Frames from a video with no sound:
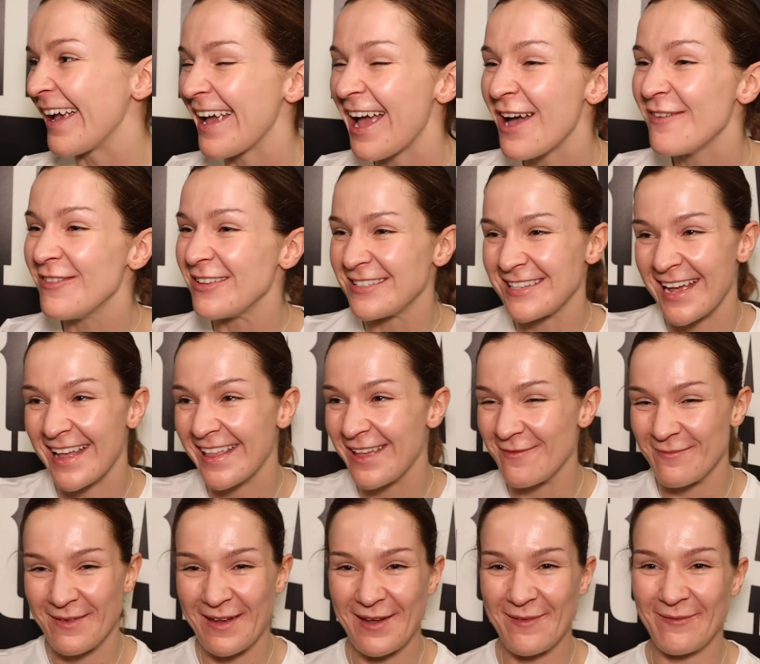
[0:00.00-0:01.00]
I can't be
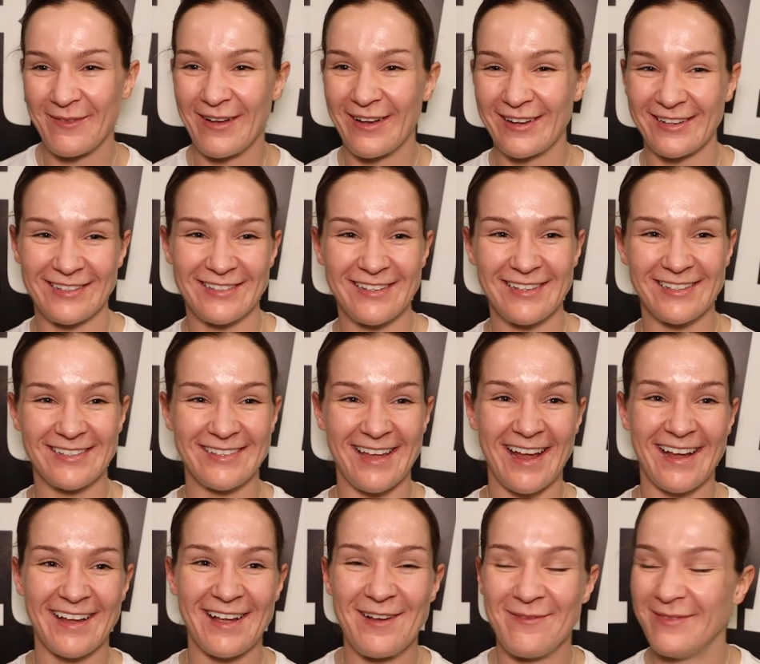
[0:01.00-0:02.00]
telling people because they'll
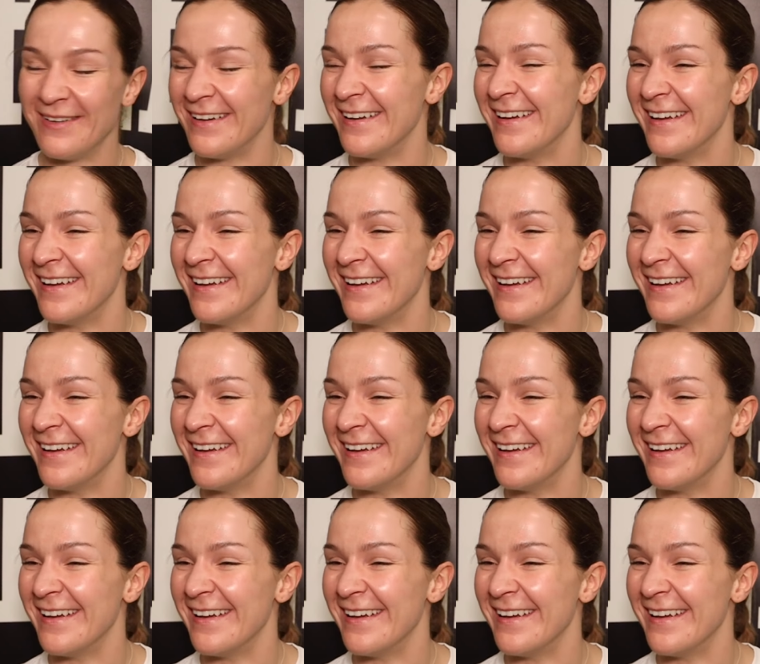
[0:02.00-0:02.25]
take them.